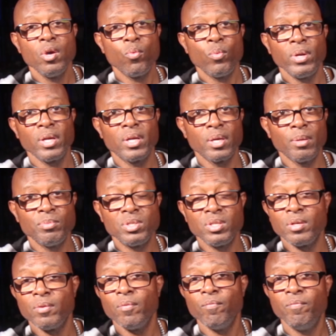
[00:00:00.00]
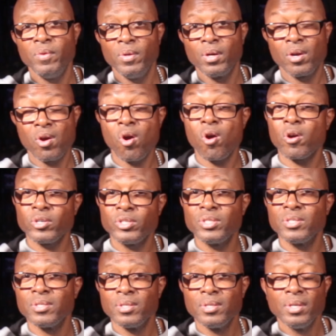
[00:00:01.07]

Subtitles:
when it comes to cars,